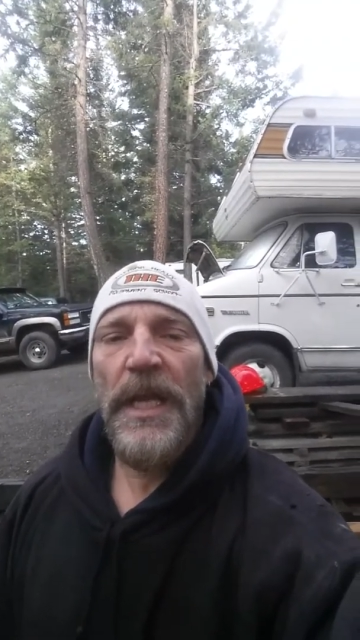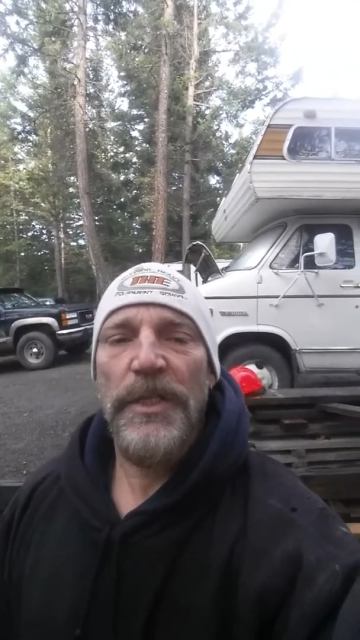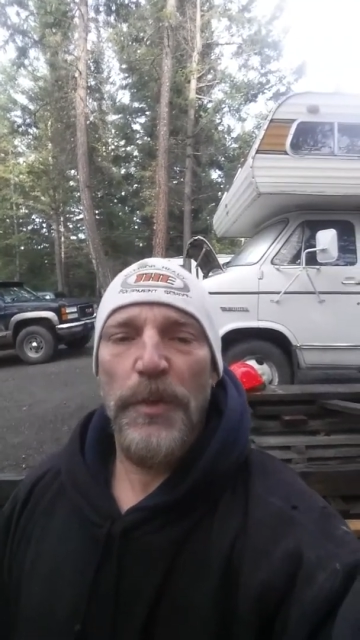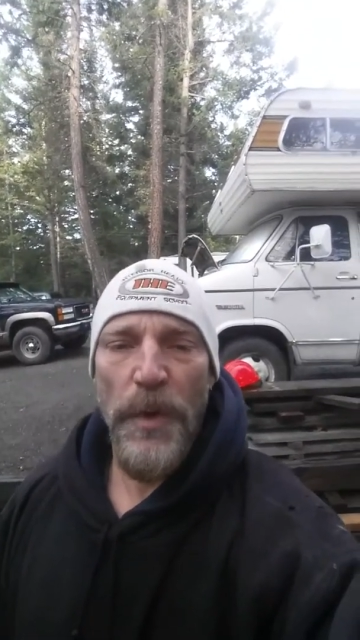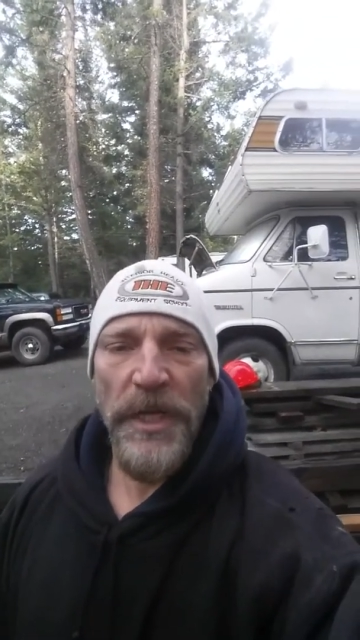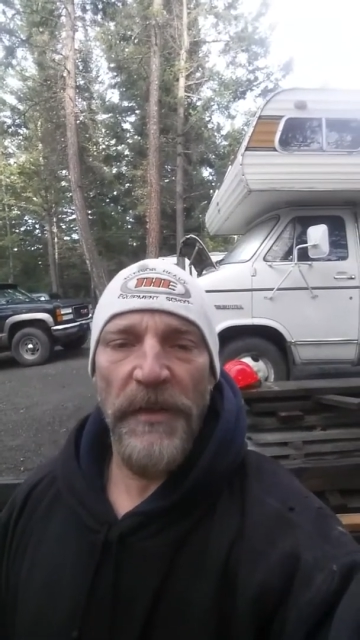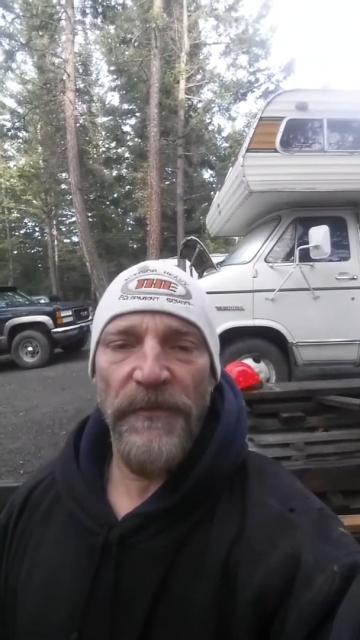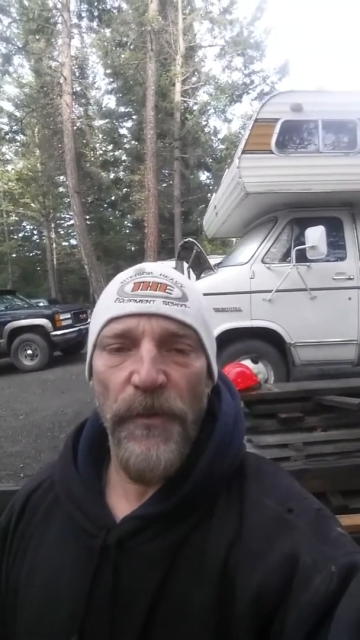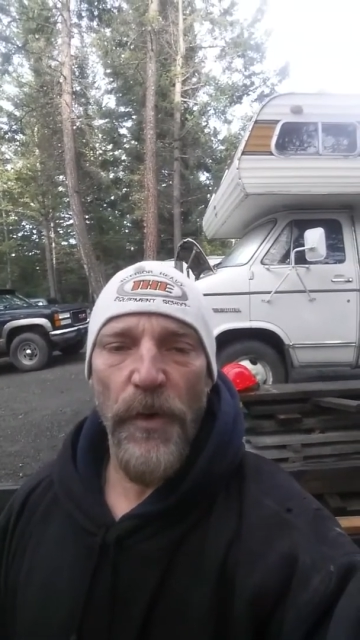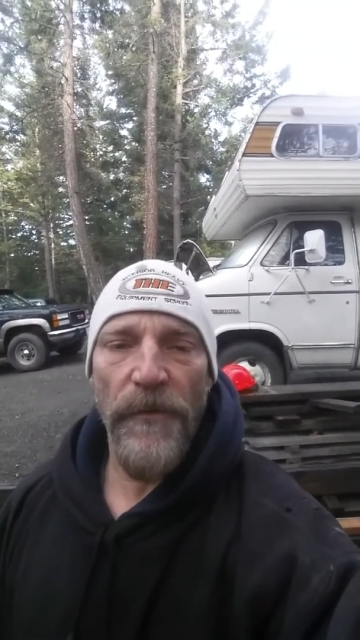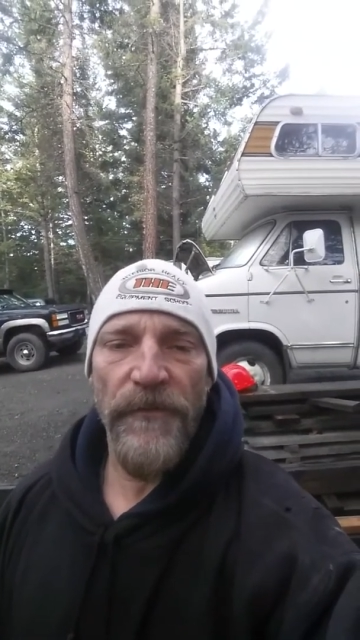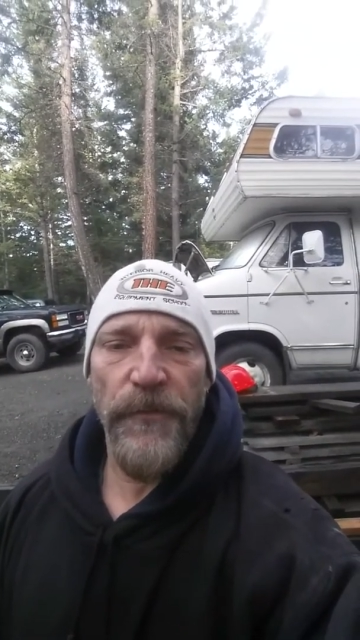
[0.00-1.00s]

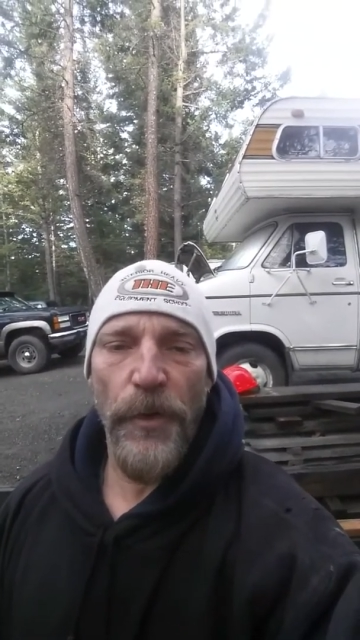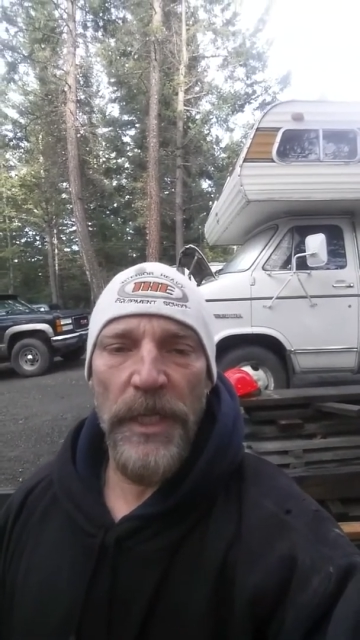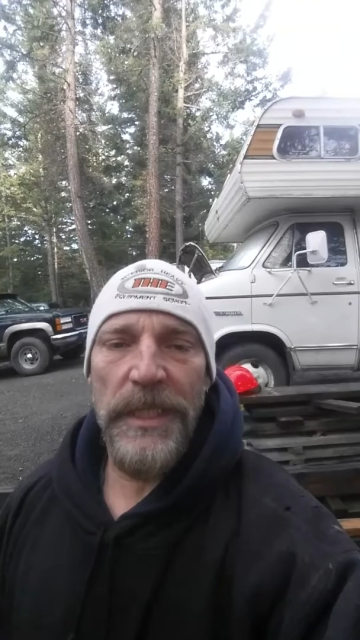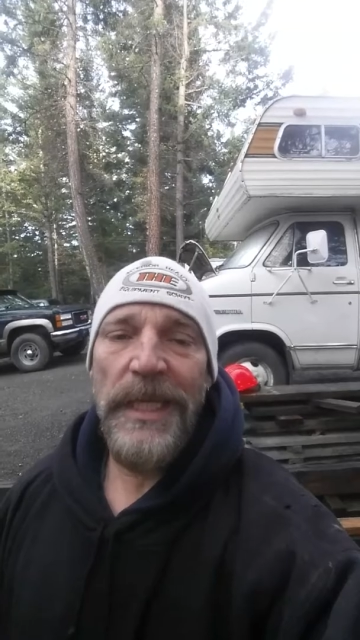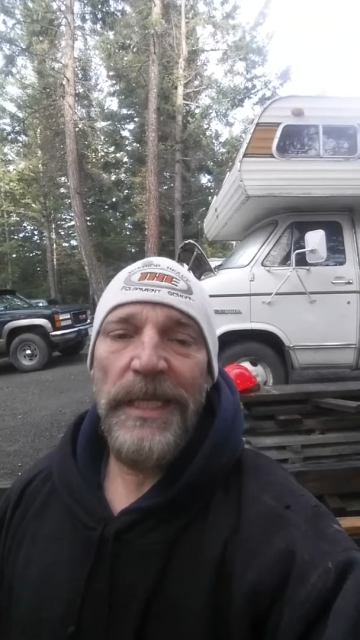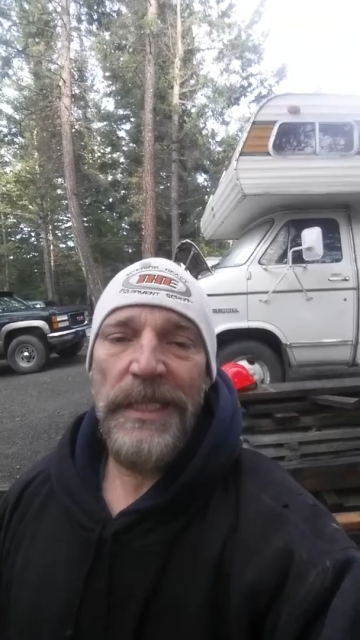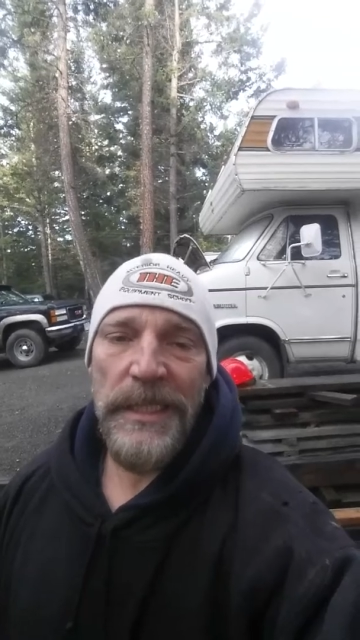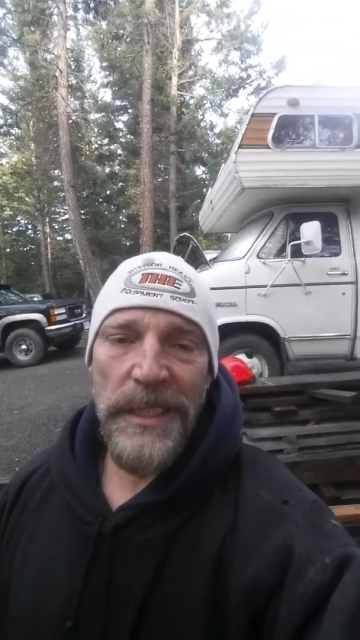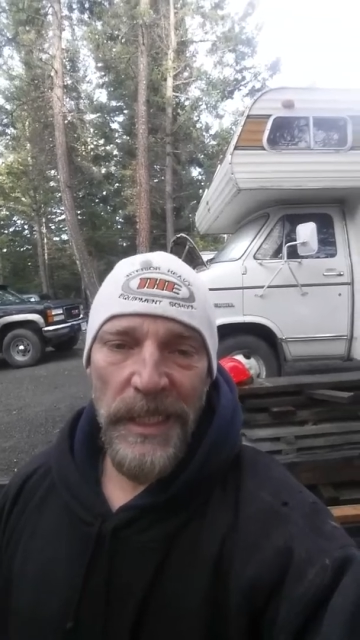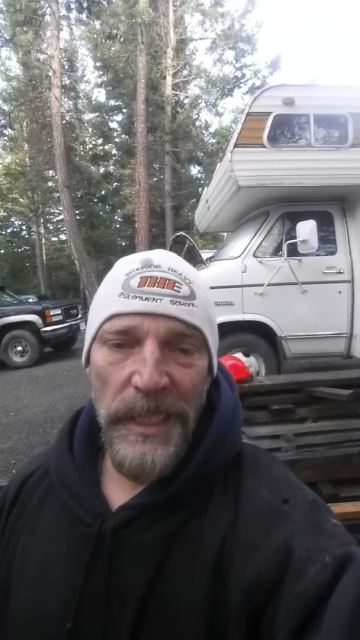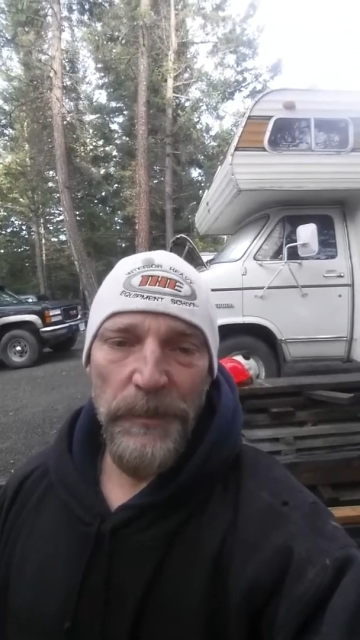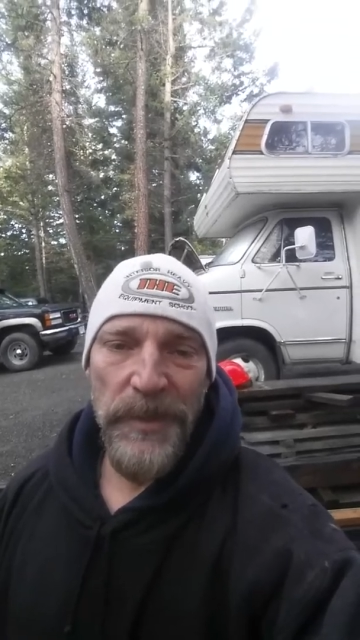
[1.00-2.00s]
24-foot
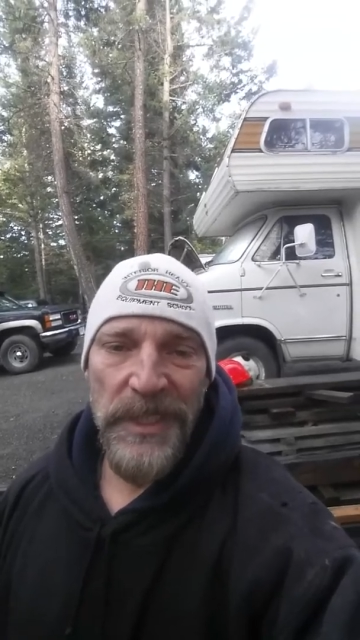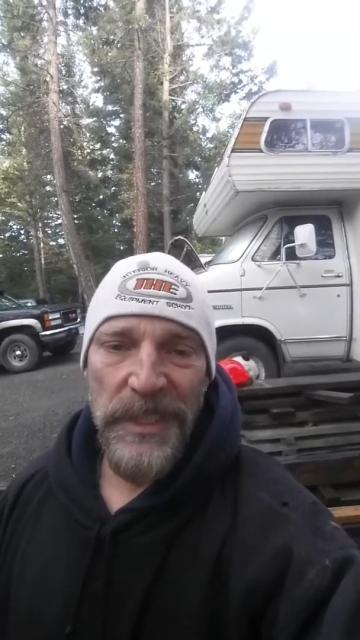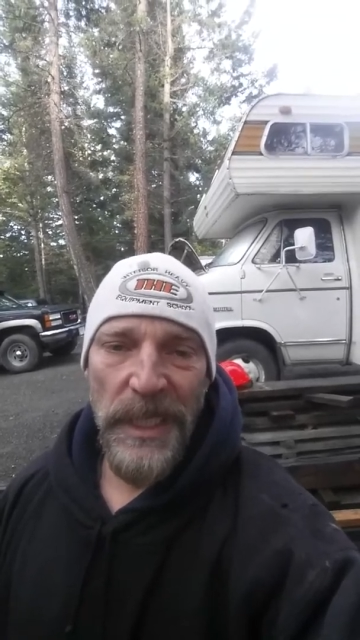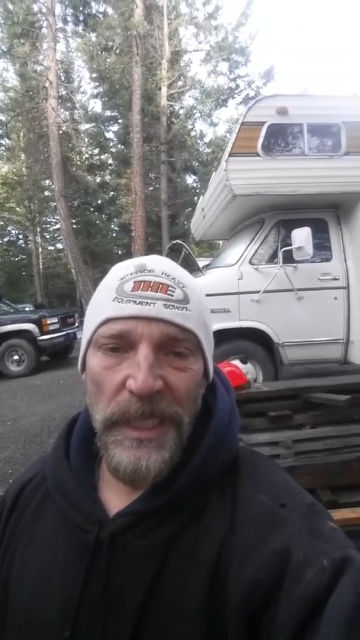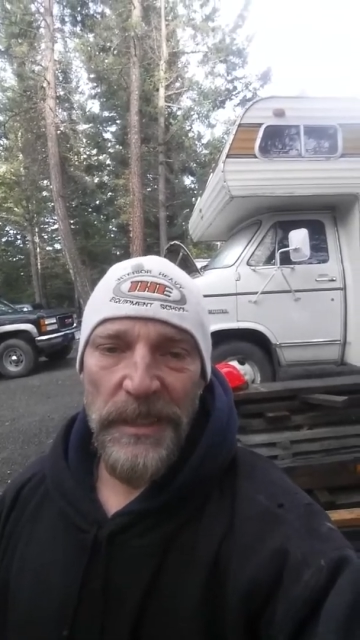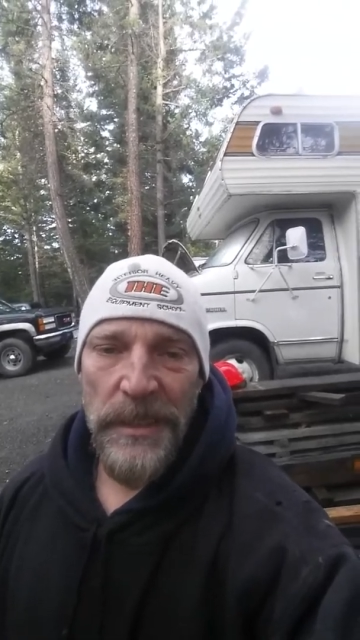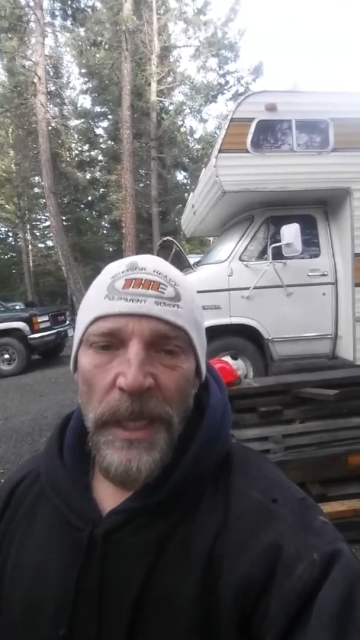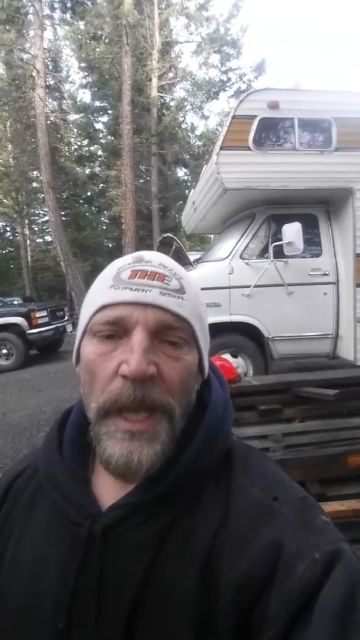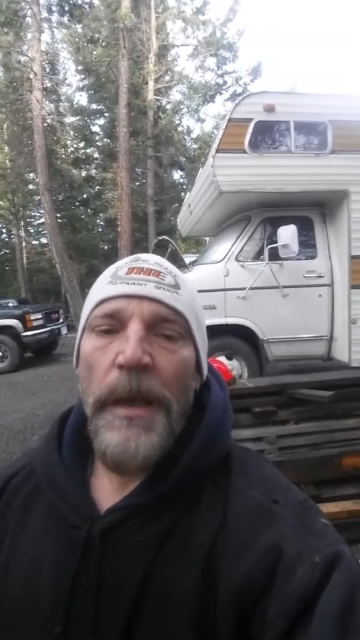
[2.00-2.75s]
sleep 6